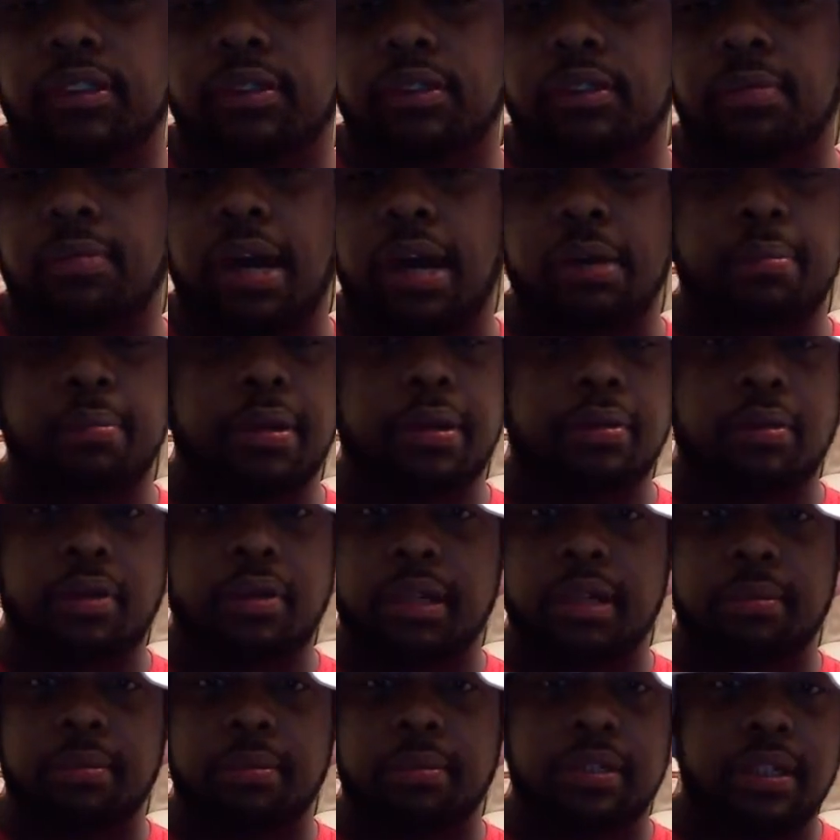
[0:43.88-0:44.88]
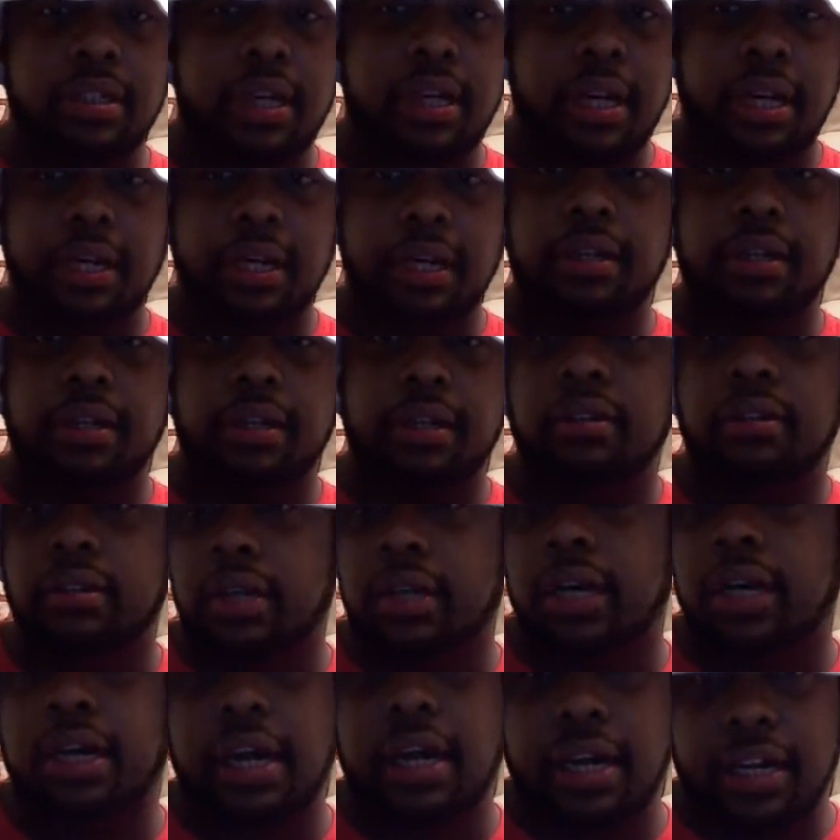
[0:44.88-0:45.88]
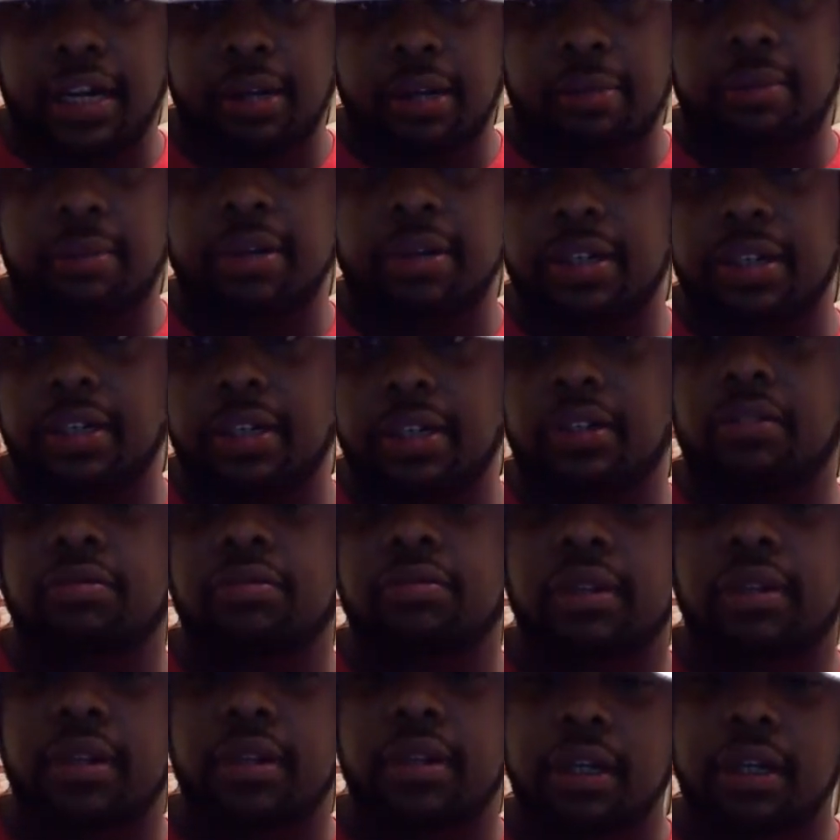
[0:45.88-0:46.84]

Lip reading: might be with MCA, like I am myself.